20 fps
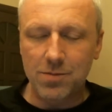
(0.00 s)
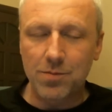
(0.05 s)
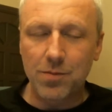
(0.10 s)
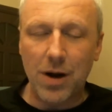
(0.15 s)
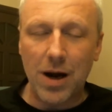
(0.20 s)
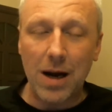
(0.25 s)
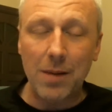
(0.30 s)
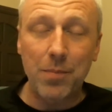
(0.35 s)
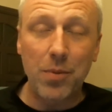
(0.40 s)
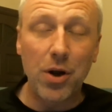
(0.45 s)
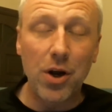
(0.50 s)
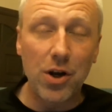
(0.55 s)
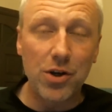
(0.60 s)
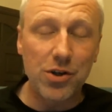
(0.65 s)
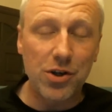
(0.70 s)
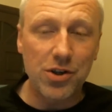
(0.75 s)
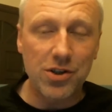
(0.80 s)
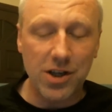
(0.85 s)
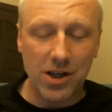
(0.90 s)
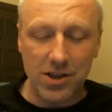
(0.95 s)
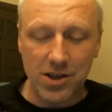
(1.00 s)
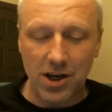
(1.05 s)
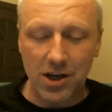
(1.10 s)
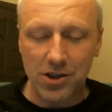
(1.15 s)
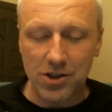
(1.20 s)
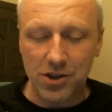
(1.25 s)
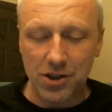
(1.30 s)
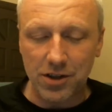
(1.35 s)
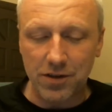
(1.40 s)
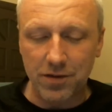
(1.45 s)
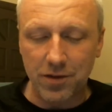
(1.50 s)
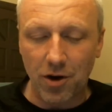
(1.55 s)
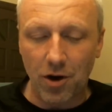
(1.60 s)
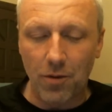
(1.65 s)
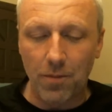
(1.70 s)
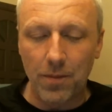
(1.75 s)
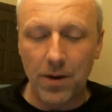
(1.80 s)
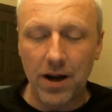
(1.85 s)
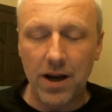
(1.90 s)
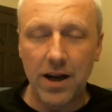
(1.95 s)
I purchased this actually
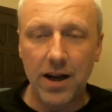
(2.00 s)
from